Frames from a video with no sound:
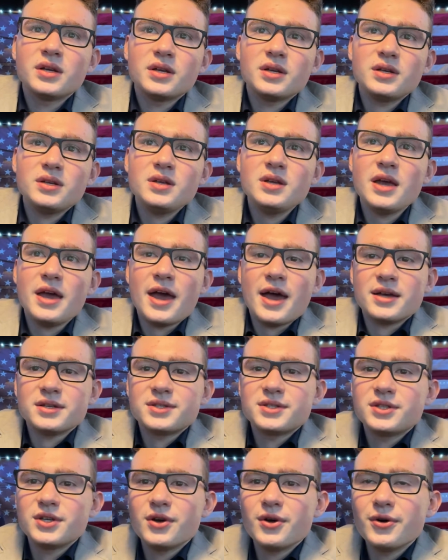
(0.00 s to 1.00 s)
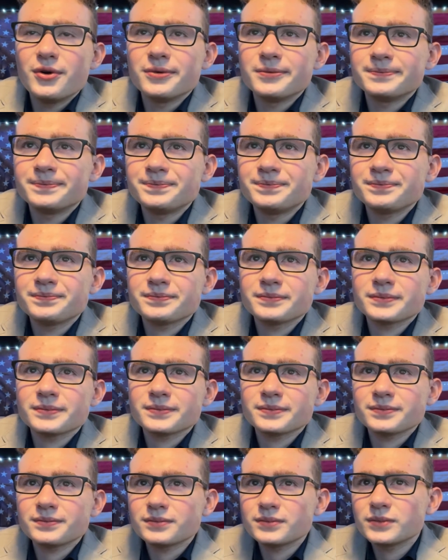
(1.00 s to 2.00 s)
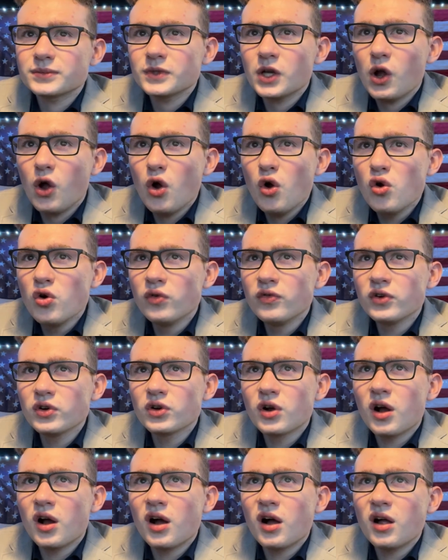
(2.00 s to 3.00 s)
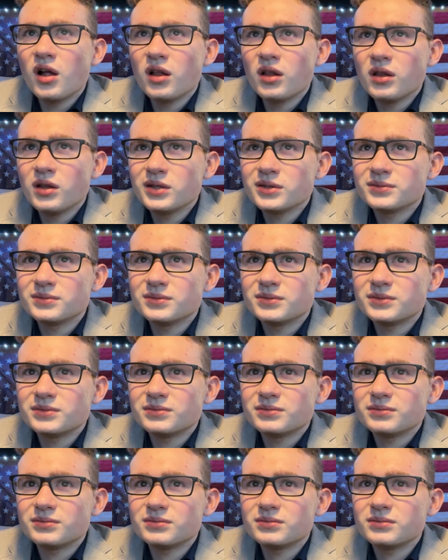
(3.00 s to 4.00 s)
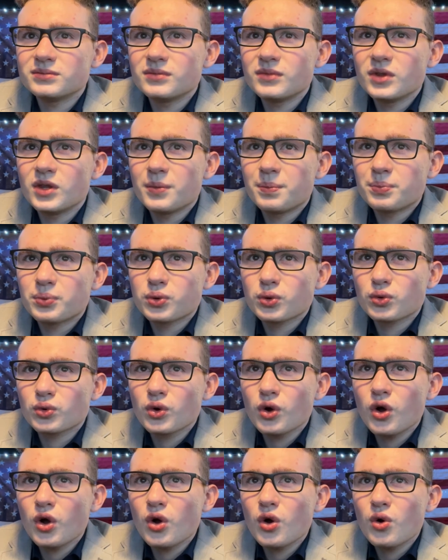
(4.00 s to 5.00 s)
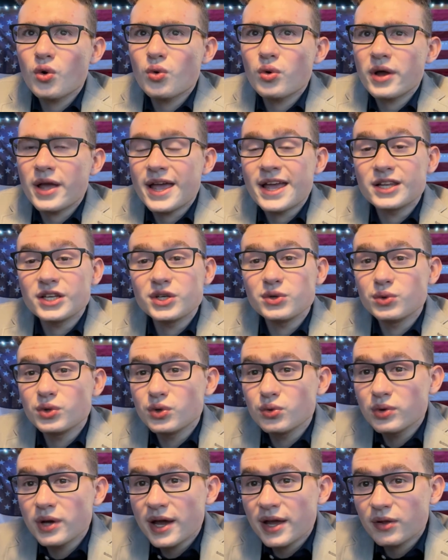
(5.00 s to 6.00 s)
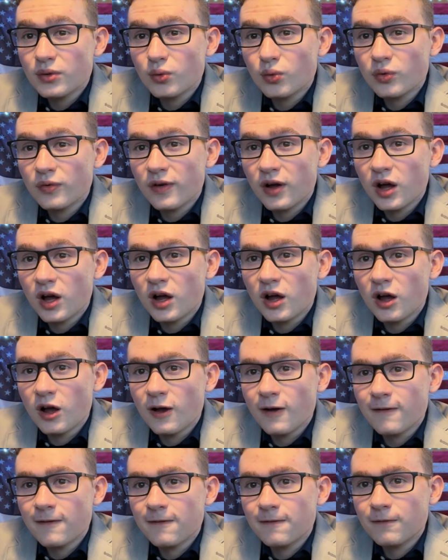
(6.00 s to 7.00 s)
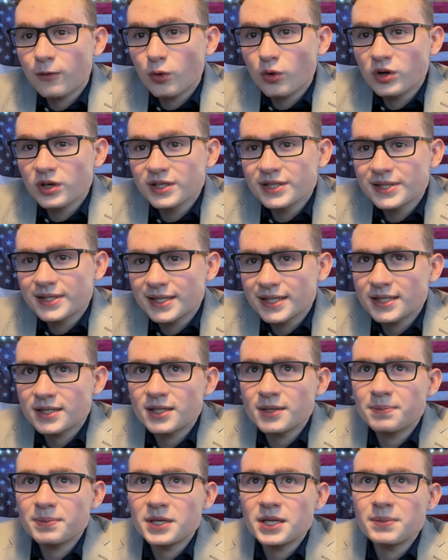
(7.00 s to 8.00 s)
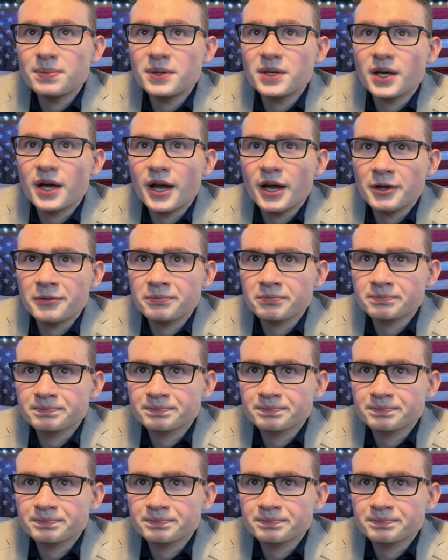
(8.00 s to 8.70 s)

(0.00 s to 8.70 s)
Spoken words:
Yeah, so overall, the Pro, and you do get 460 ppi